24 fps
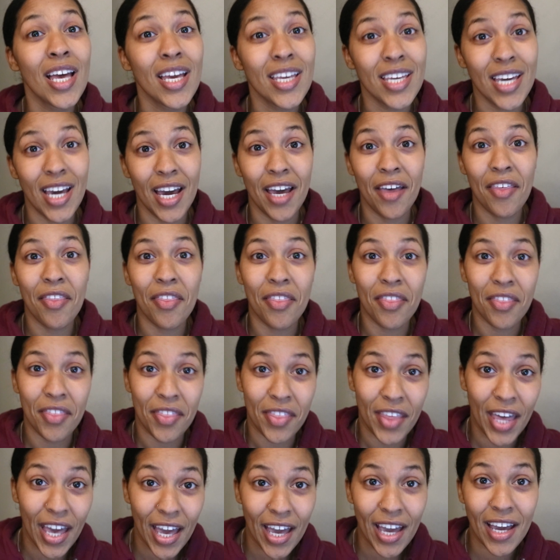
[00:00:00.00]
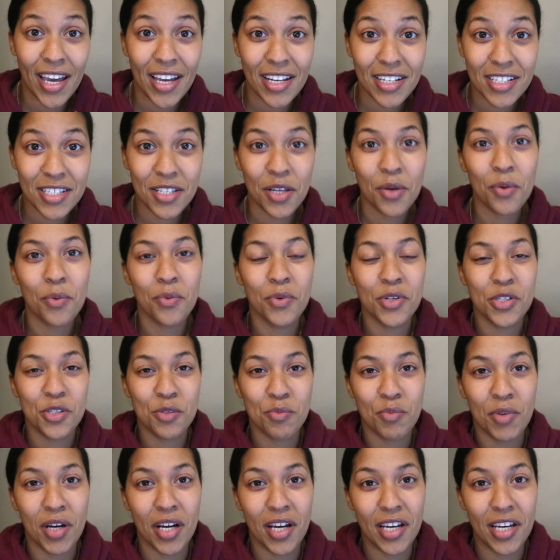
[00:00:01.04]
yeah, that was
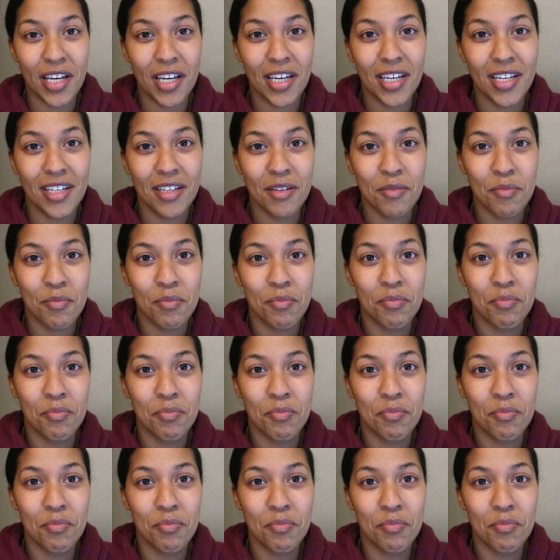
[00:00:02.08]
my